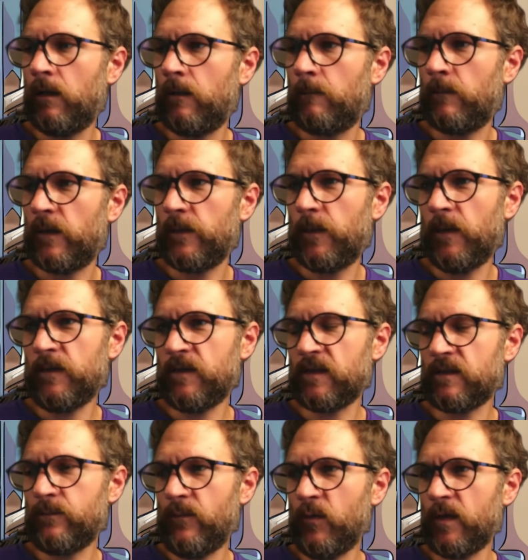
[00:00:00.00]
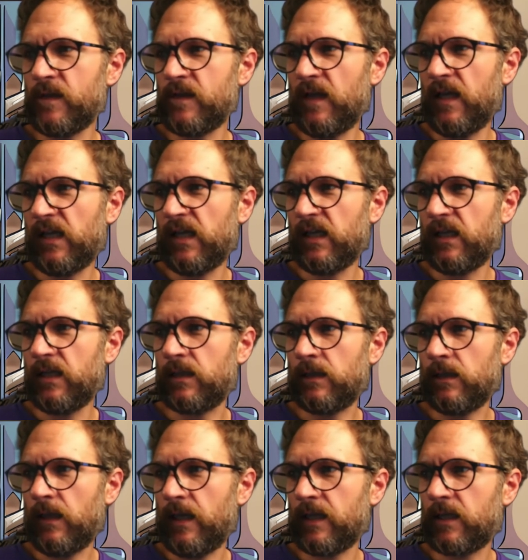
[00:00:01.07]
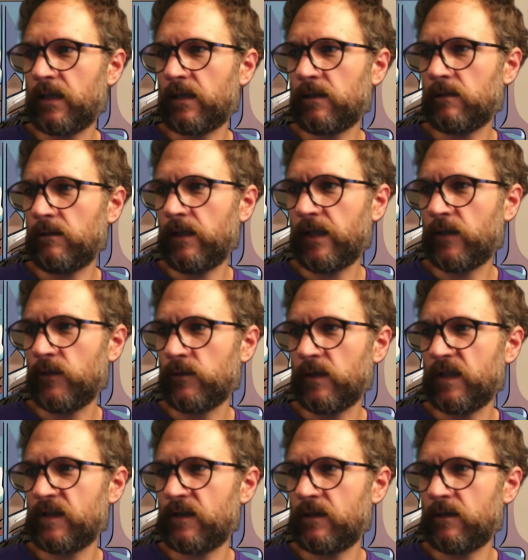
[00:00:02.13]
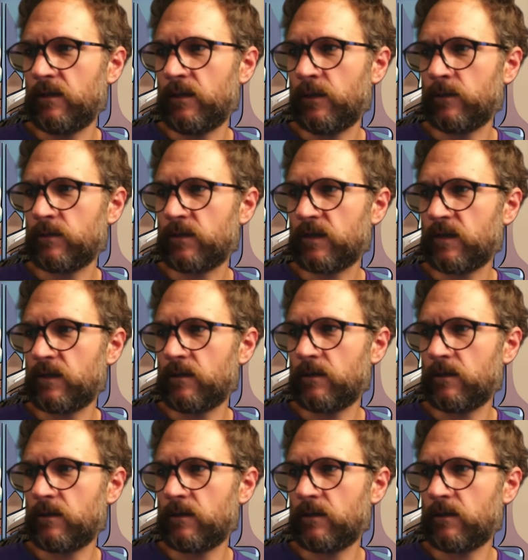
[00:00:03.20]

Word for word: But this is more taking it like like the rest, you know, just